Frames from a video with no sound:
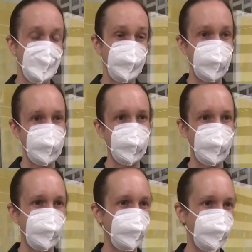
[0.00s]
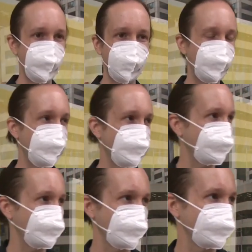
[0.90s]
Yeah, uh, but
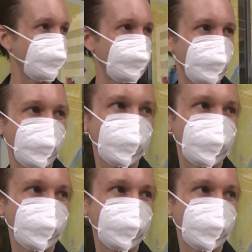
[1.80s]
that's all the comment I